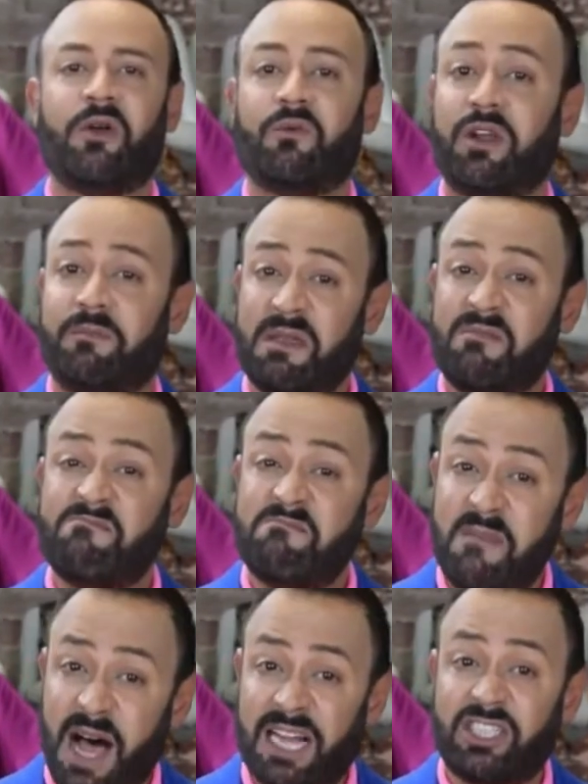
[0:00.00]
would be
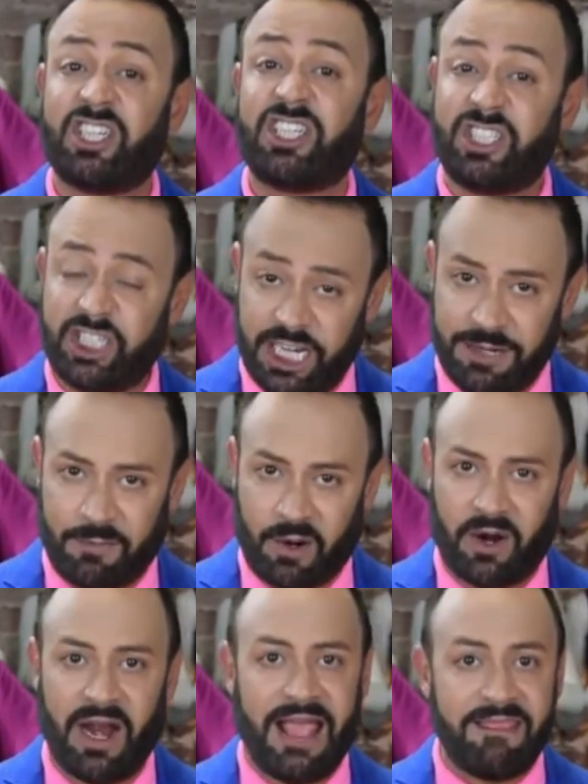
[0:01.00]
much
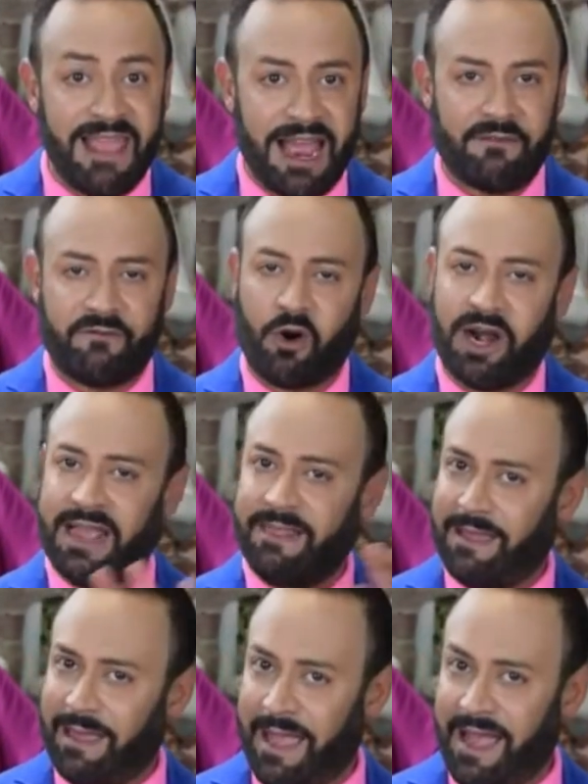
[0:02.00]
cheaper, and therefore, in
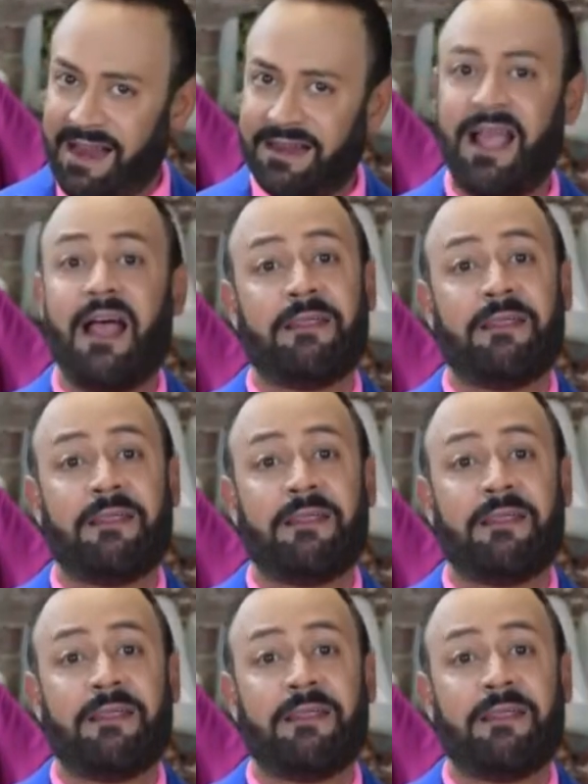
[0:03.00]
the end,